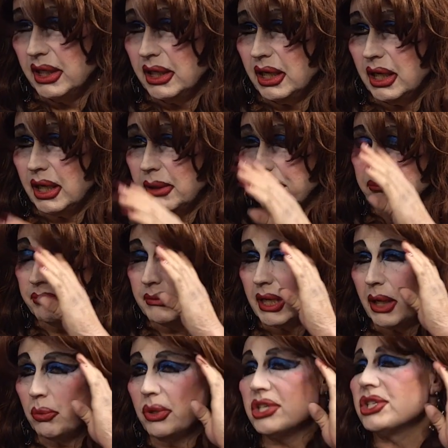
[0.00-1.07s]
Um, I
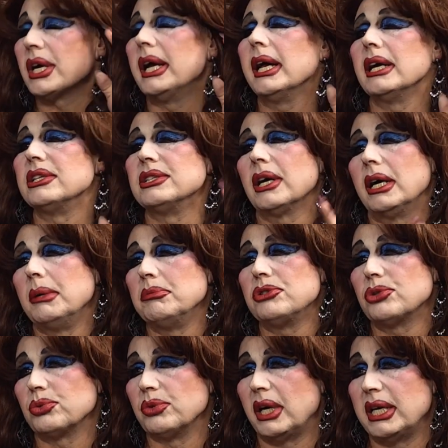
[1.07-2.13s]
wish I had time to
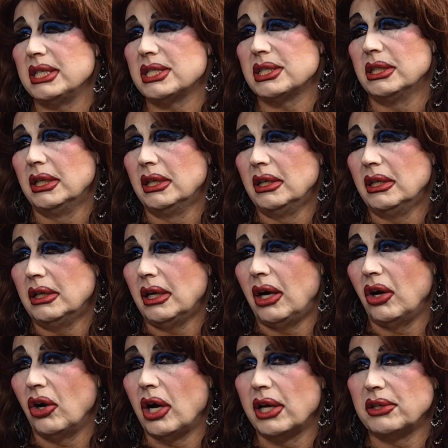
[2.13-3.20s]
write a
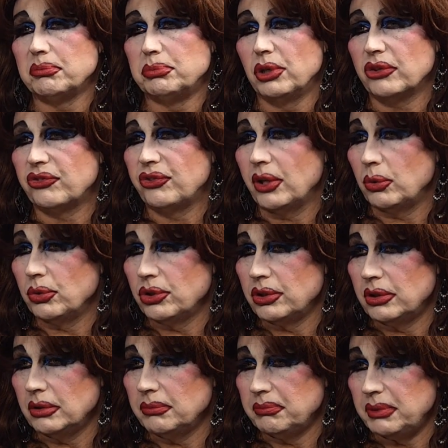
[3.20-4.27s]
lot of books that would
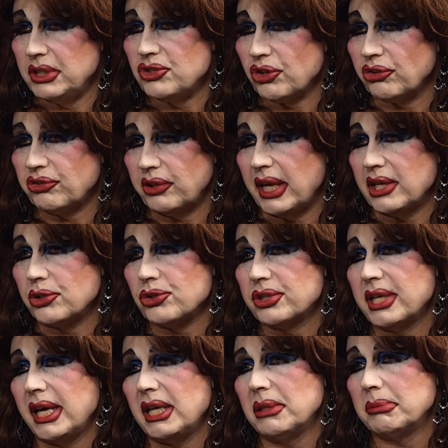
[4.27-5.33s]
be just
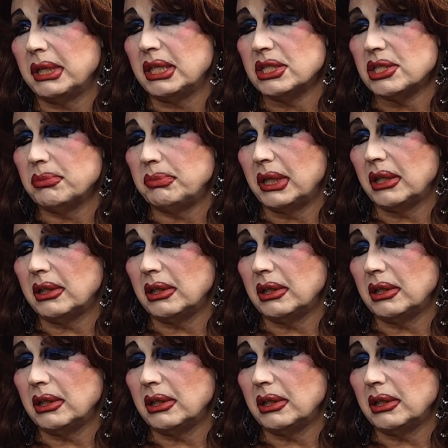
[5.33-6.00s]
entertainment, but